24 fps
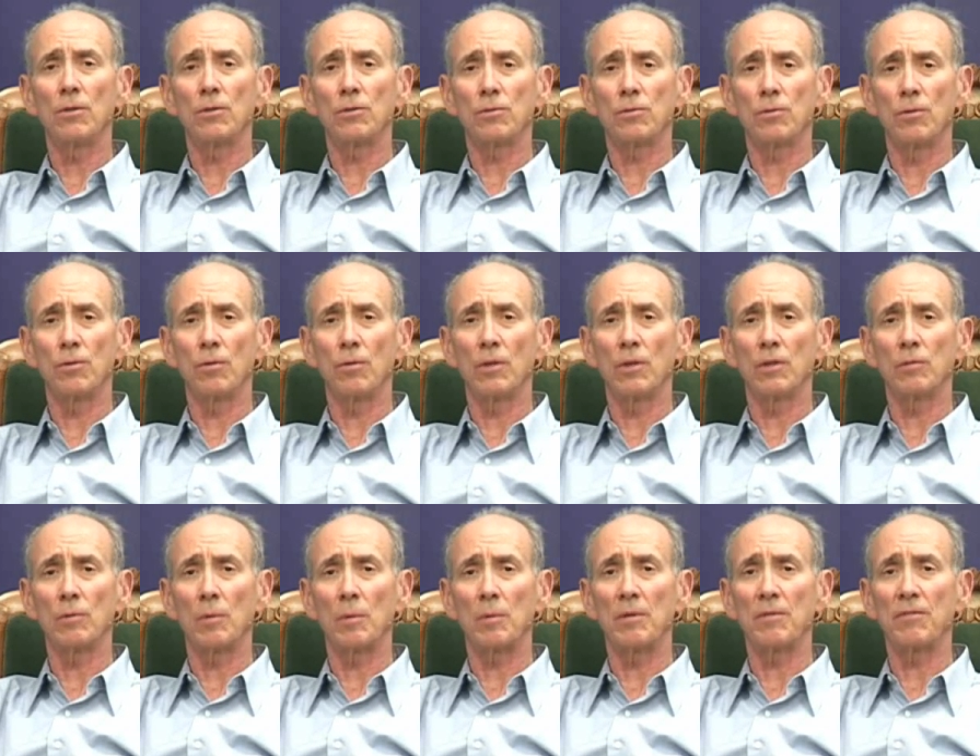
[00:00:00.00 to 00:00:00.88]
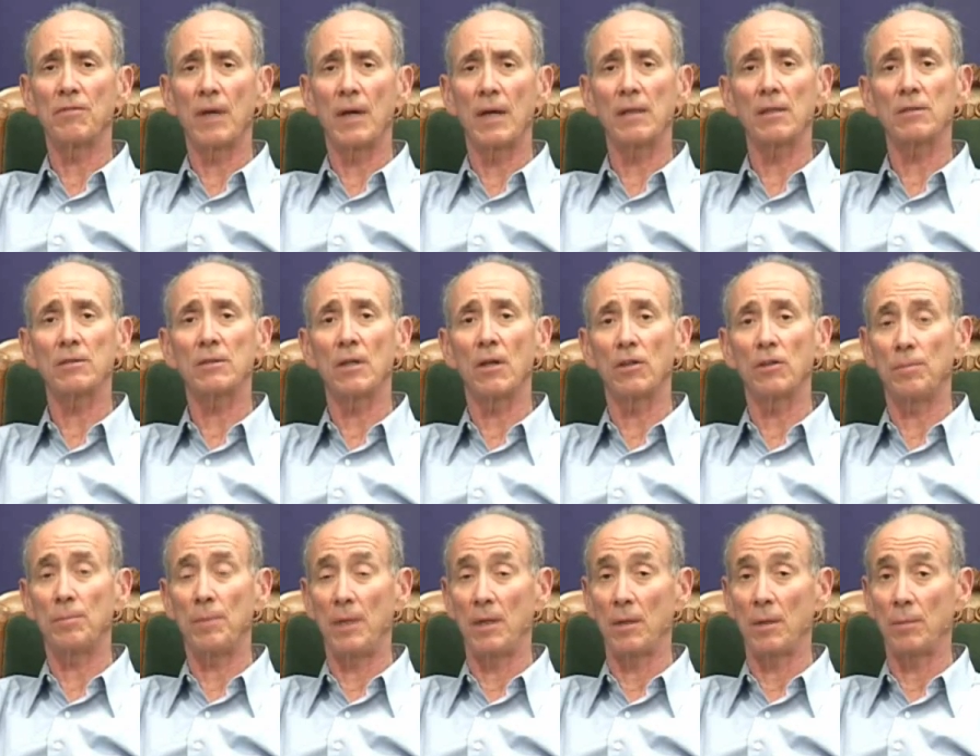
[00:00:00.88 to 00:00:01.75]
the truth is when we find
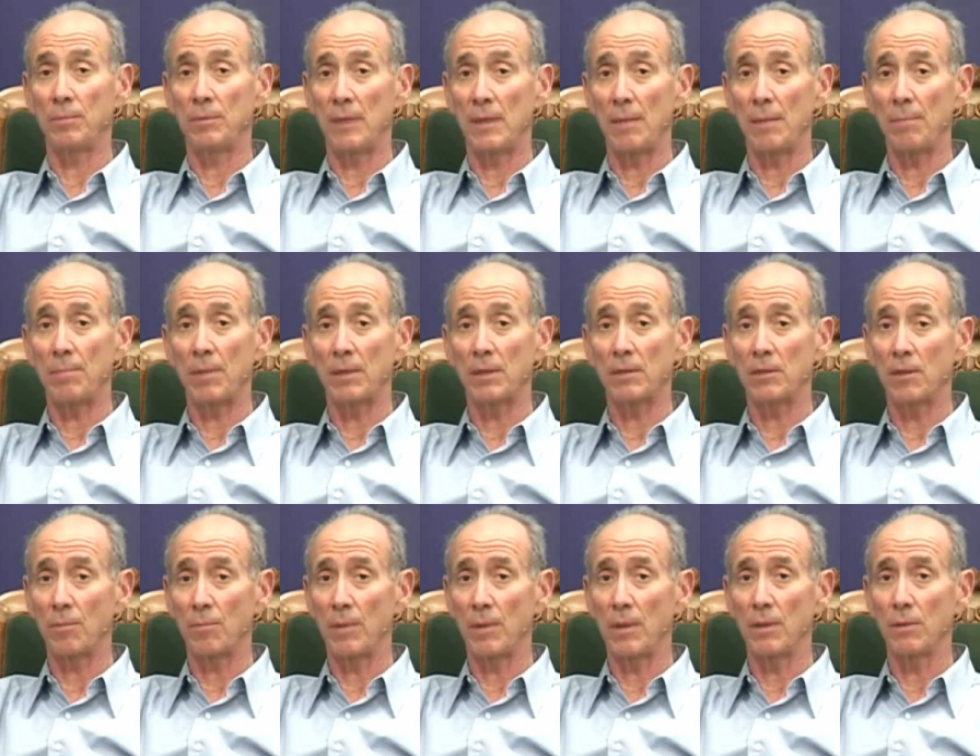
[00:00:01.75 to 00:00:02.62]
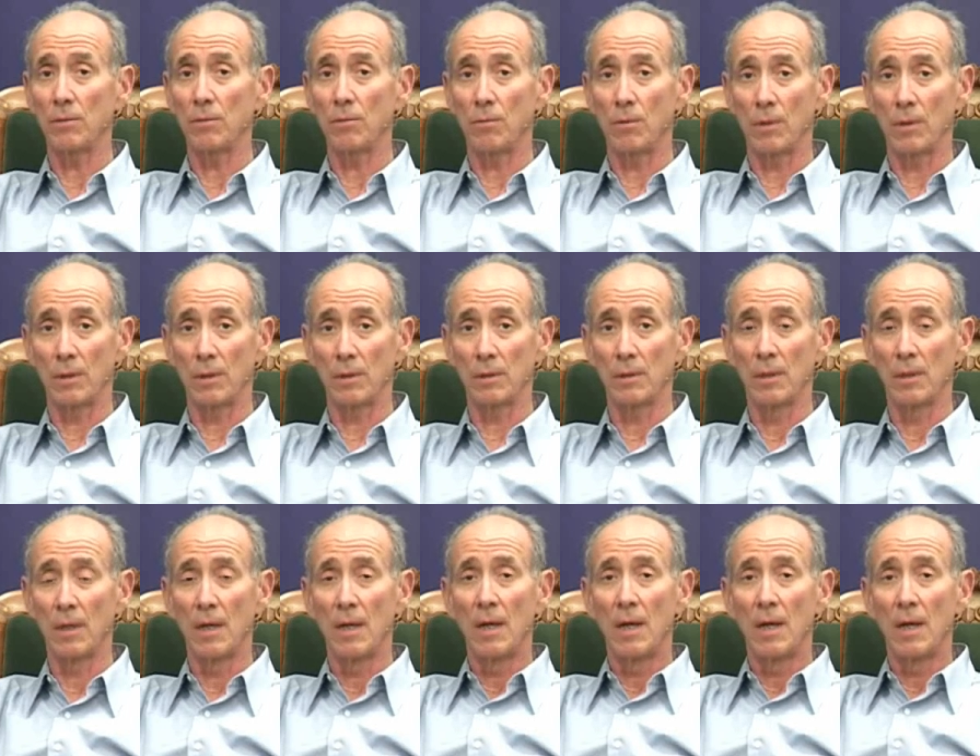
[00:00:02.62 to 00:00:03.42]
ourselves being upset by something in the world,